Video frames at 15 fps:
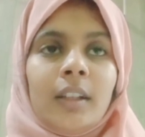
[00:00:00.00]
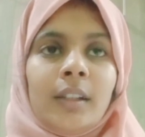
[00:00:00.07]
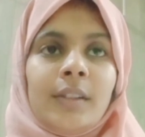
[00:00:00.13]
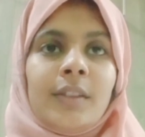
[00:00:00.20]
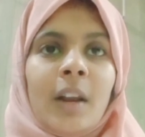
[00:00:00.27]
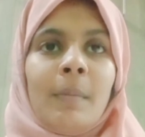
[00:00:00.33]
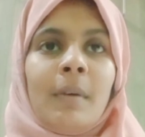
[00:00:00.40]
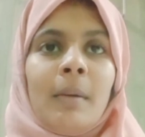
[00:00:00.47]

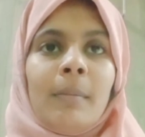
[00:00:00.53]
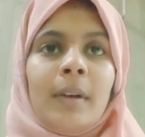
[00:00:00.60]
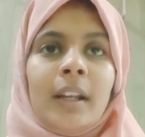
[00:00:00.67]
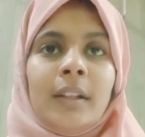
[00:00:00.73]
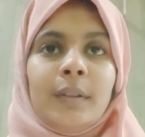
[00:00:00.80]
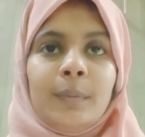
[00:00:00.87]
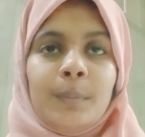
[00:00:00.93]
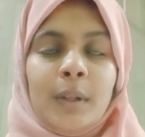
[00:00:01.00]

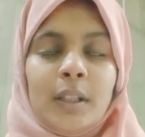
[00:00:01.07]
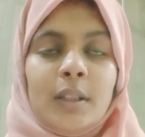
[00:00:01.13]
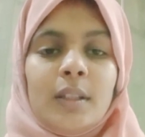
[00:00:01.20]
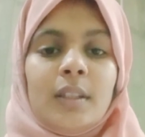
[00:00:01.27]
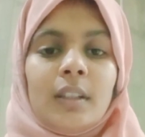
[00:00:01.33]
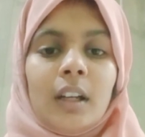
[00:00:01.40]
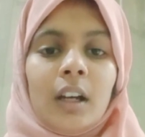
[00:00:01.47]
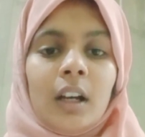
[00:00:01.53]
intramembrane
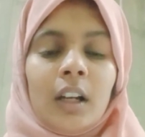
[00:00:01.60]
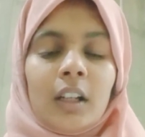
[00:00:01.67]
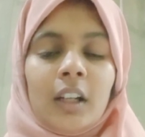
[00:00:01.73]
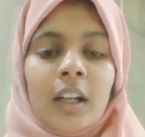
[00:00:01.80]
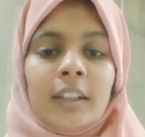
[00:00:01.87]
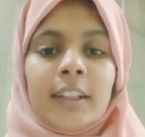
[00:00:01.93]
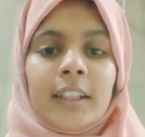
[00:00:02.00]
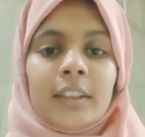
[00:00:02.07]
means
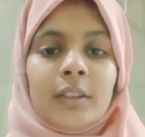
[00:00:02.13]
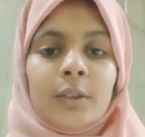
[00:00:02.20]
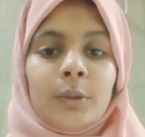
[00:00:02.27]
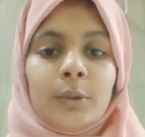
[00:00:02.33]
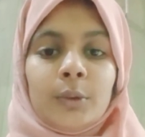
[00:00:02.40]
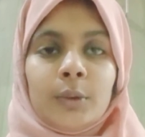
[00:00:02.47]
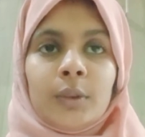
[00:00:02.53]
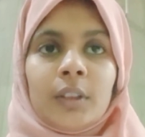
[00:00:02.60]

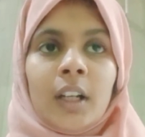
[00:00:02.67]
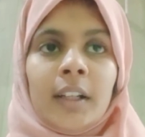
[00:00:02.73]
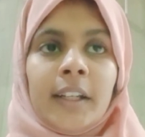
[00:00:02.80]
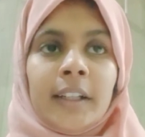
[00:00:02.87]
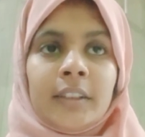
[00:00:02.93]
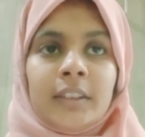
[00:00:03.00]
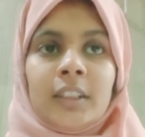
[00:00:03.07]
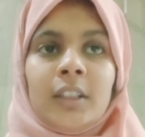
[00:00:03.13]

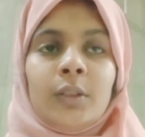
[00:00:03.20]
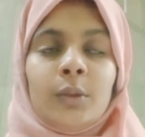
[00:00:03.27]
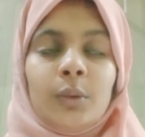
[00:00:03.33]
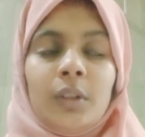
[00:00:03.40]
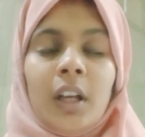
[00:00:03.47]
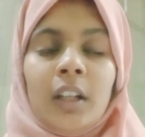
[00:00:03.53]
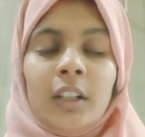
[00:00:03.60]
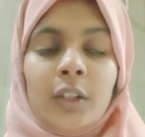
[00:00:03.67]
connection
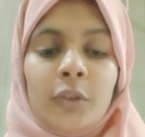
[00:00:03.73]
to the